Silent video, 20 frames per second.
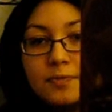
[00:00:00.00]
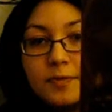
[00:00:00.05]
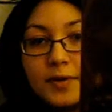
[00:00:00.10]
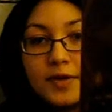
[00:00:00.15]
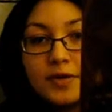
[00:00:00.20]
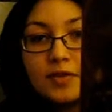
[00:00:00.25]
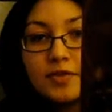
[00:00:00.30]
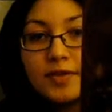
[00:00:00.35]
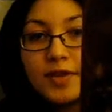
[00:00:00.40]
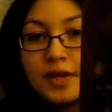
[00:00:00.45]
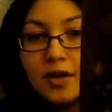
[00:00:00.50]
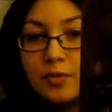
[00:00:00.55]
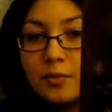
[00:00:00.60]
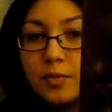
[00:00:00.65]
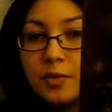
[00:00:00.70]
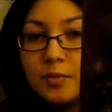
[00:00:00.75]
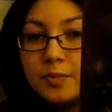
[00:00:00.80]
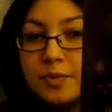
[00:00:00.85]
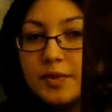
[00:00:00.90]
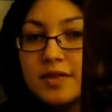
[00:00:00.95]
figure that it
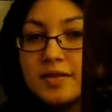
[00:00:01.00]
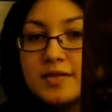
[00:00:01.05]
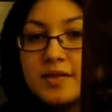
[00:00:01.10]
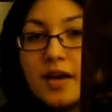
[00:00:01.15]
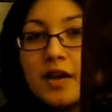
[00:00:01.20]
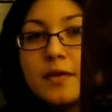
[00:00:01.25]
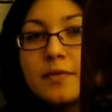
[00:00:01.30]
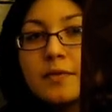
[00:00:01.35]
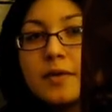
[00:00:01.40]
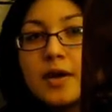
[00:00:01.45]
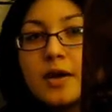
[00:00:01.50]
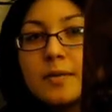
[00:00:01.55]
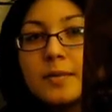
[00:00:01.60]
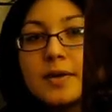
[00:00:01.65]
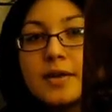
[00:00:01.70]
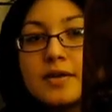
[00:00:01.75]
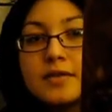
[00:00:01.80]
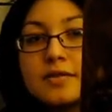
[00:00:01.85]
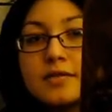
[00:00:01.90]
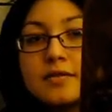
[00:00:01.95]
would be sci-fi
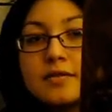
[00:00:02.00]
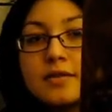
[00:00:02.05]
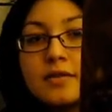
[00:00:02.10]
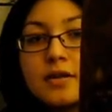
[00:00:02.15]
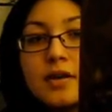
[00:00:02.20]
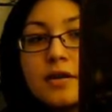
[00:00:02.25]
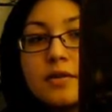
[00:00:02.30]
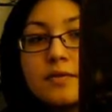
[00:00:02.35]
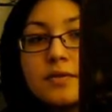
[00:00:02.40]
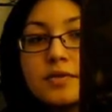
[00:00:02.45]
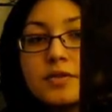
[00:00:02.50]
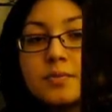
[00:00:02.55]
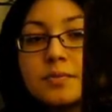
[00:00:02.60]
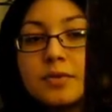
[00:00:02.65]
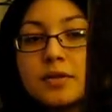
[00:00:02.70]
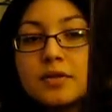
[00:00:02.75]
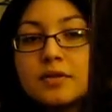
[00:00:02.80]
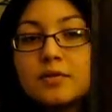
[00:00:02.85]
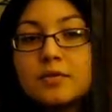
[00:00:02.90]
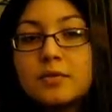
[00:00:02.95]
because the cover is
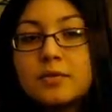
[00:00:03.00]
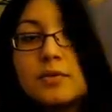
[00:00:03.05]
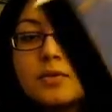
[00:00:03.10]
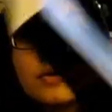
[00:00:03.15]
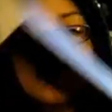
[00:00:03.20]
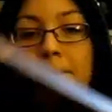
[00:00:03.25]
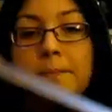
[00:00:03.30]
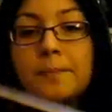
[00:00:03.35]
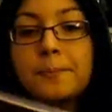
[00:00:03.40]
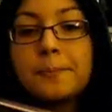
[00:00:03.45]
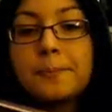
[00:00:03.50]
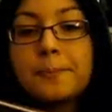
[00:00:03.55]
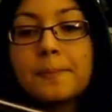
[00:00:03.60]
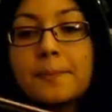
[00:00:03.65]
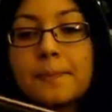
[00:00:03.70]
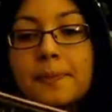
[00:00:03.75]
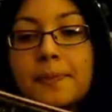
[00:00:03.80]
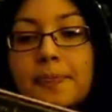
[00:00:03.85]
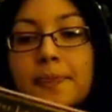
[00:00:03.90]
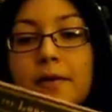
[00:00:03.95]
pretty cool
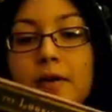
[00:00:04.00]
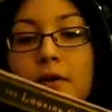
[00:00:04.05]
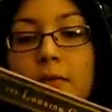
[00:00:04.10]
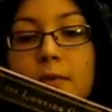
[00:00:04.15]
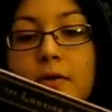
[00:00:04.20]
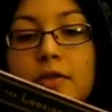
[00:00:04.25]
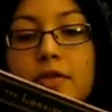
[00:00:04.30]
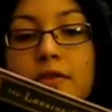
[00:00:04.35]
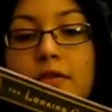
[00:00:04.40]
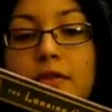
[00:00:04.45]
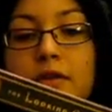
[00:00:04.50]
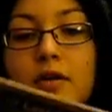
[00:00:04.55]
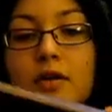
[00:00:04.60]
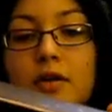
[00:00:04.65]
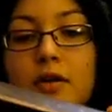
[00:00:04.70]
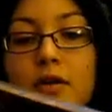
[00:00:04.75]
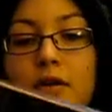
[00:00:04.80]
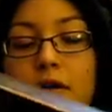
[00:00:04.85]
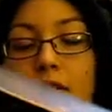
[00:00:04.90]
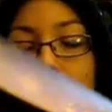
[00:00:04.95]
with
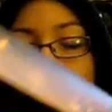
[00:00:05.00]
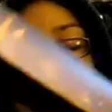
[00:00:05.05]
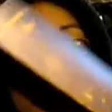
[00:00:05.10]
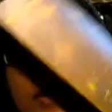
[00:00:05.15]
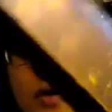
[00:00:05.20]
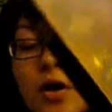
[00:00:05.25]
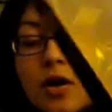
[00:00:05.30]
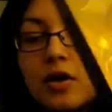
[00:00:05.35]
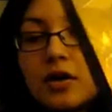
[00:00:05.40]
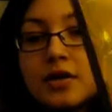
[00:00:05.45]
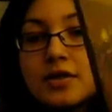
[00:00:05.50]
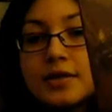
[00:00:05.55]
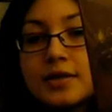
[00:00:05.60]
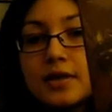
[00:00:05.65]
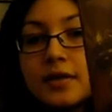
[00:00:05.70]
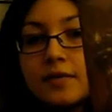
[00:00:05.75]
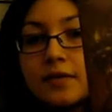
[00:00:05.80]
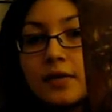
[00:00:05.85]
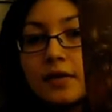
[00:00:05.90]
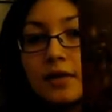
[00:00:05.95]
the cards and
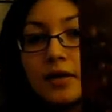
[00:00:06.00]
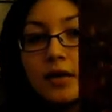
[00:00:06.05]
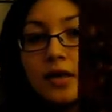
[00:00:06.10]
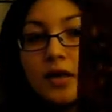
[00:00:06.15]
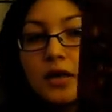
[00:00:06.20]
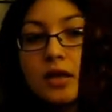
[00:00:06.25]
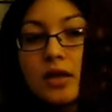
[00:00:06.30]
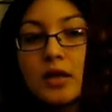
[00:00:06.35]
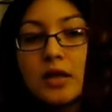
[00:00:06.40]
everything.